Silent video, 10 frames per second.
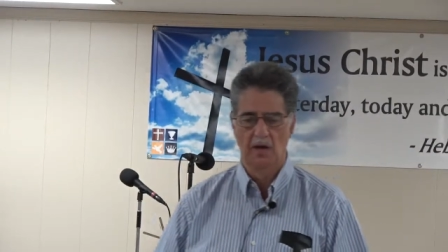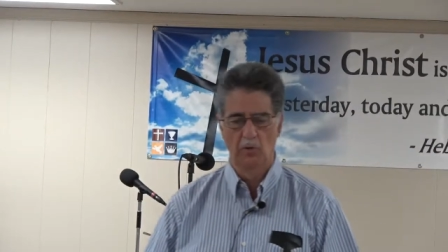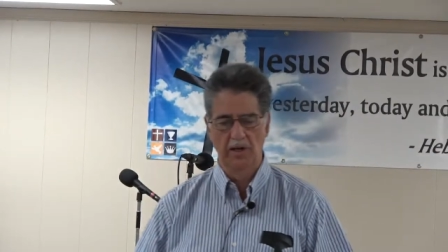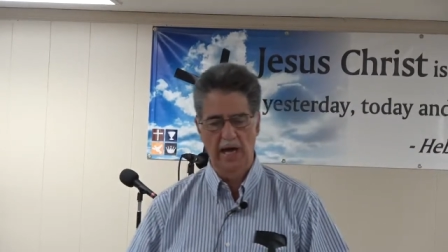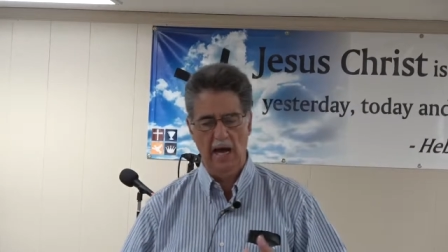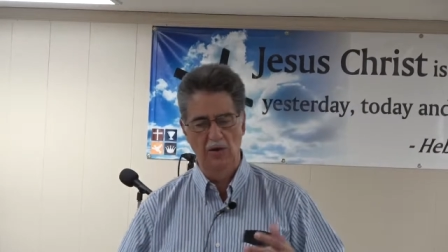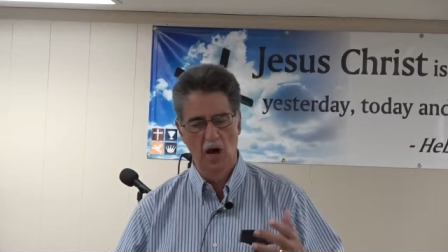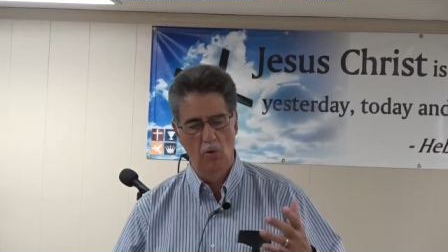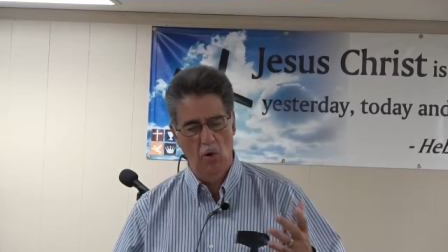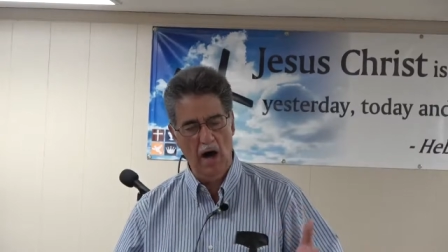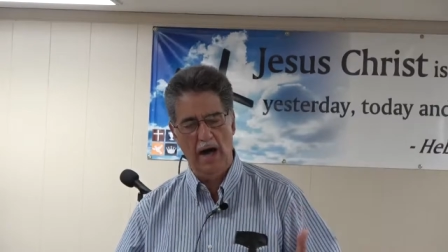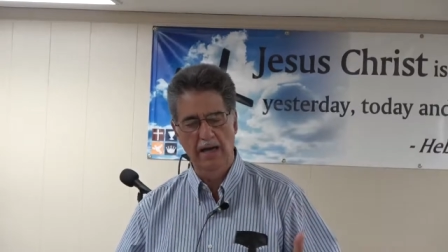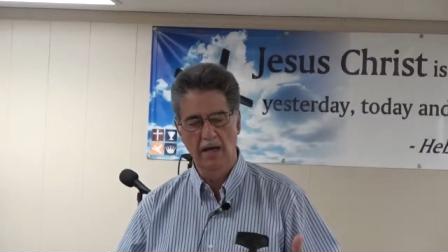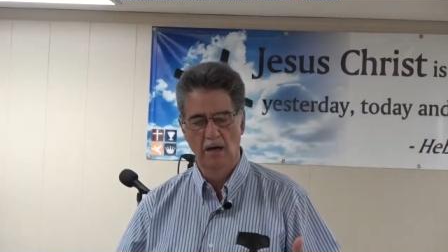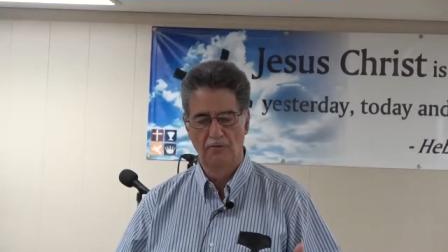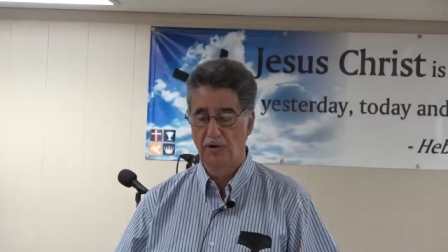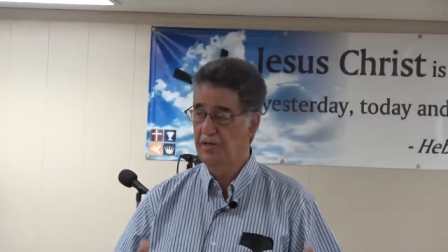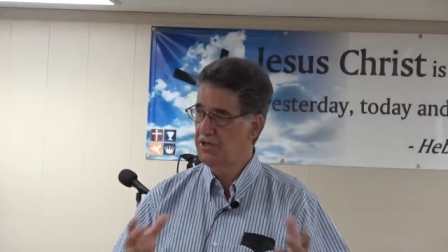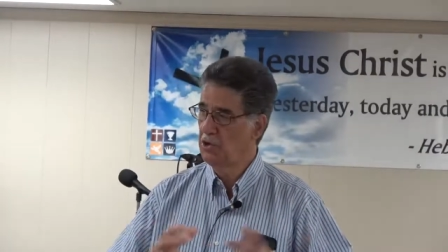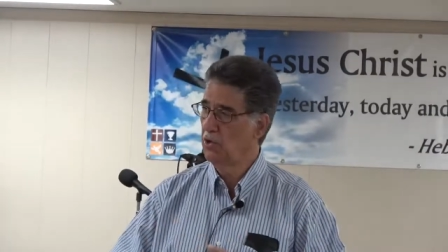and we now know why for
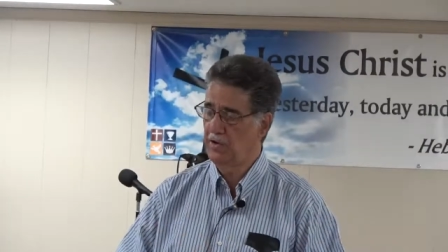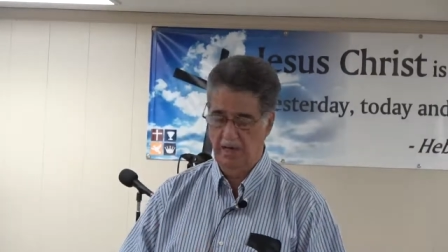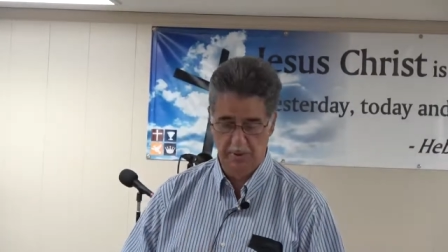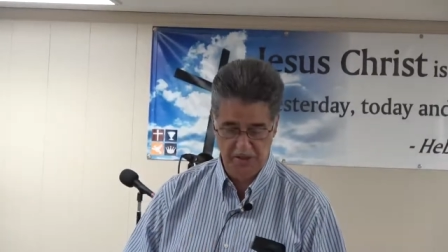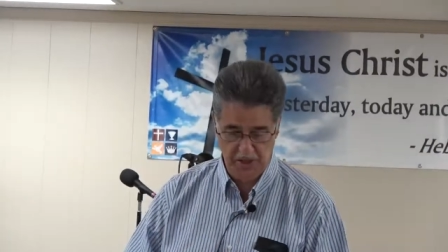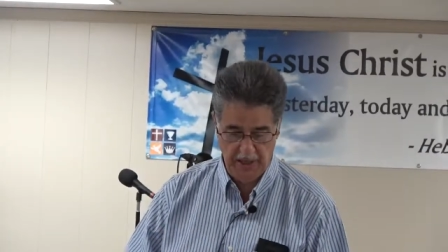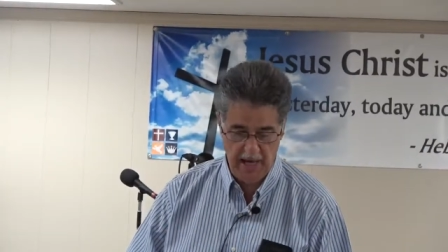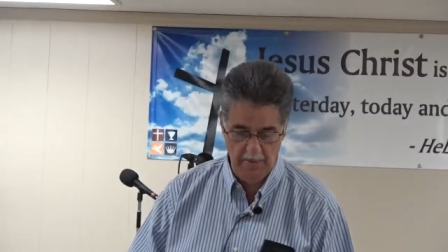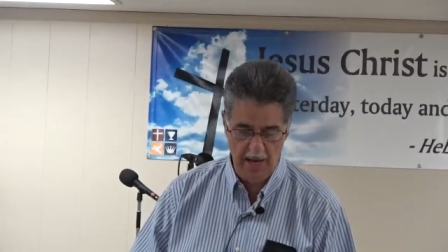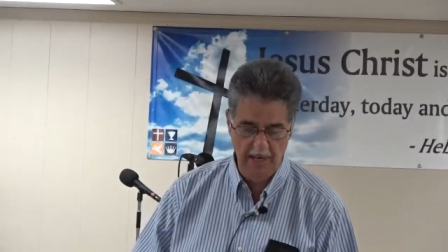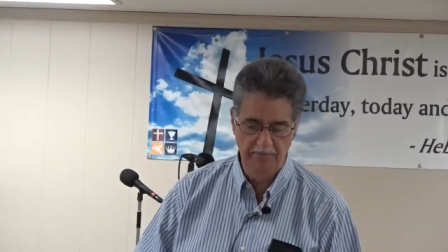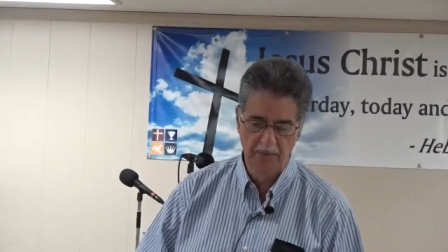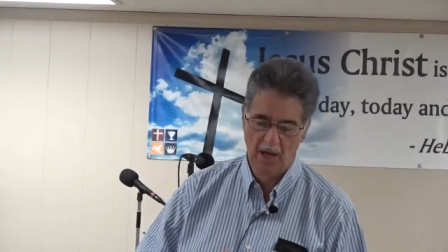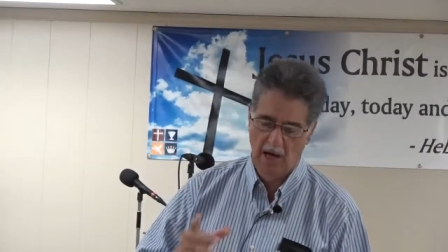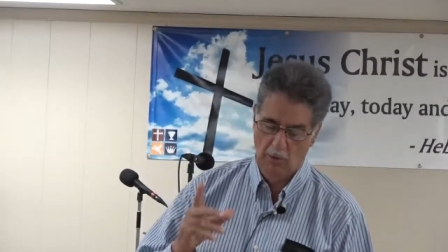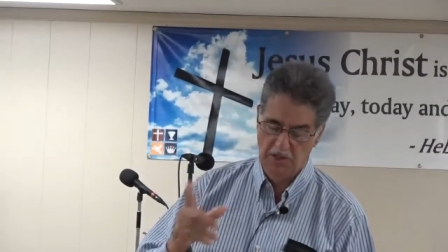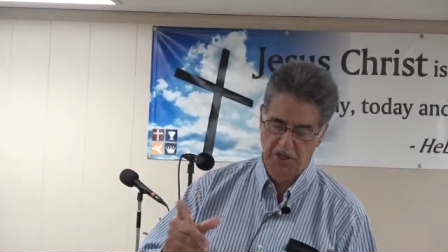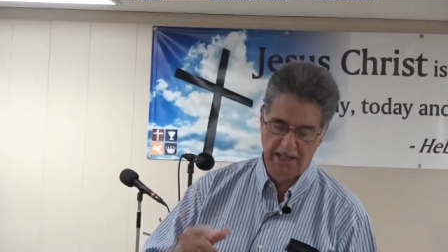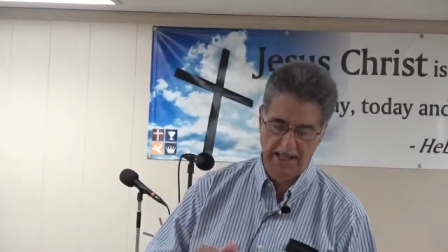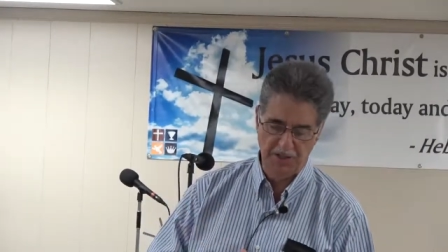His glory to be seen. Amen? I want you
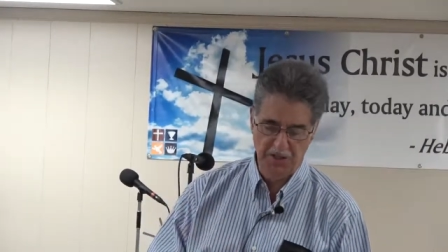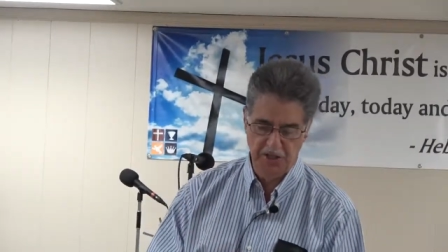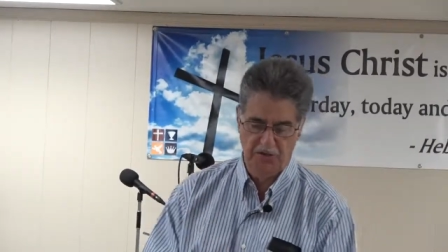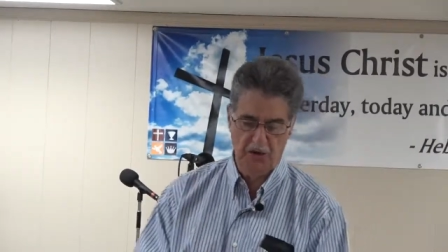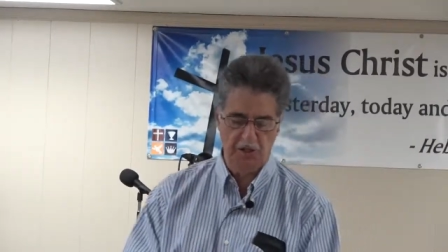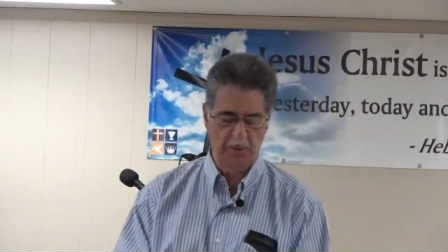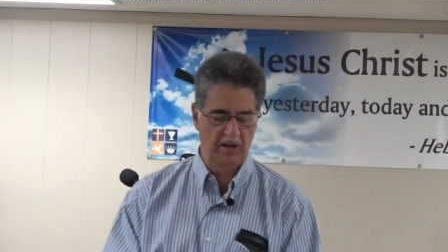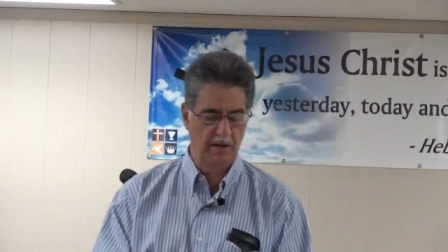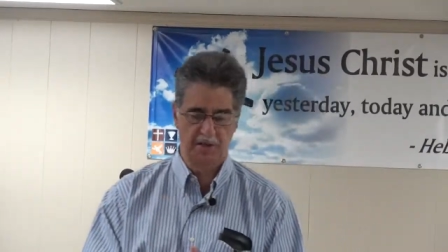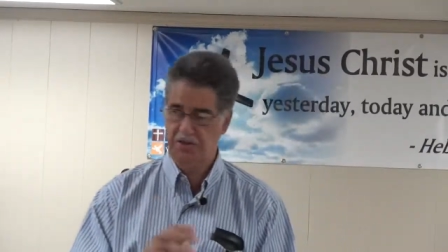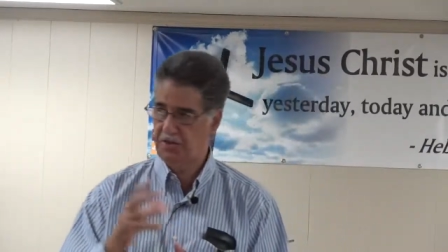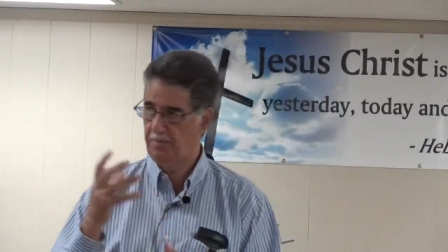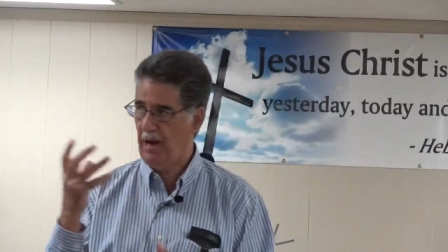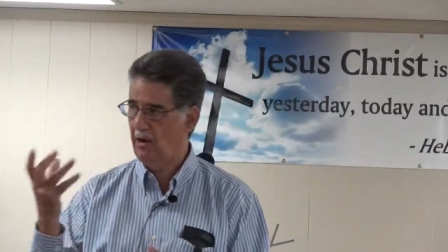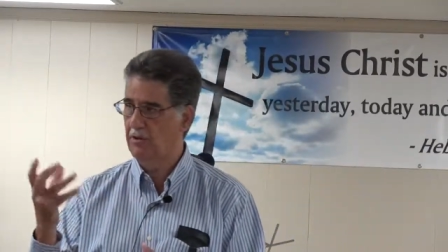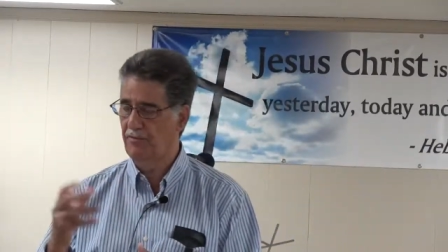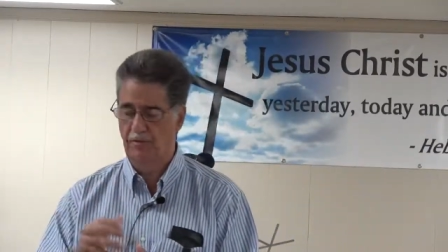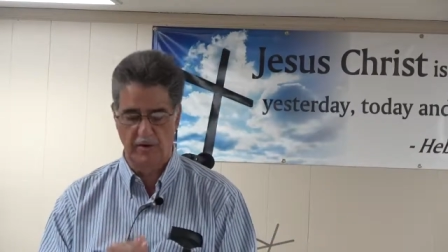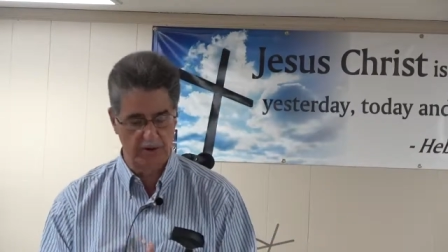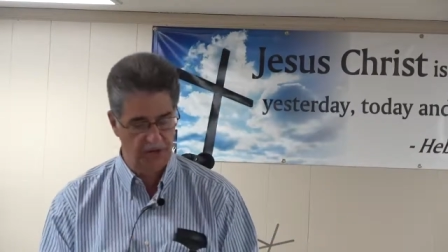to catch this verse because this is a powerful
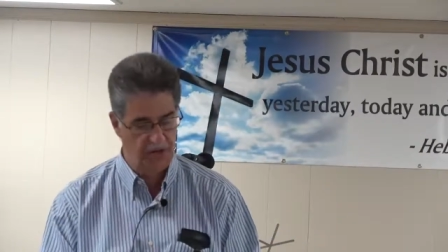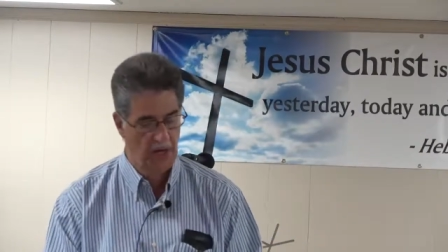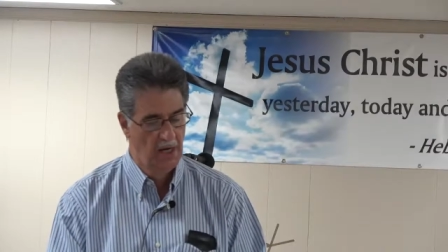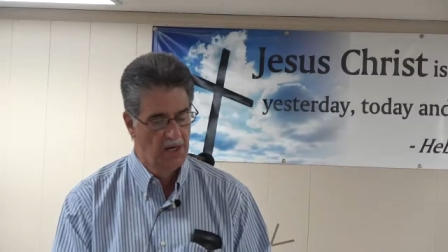verse.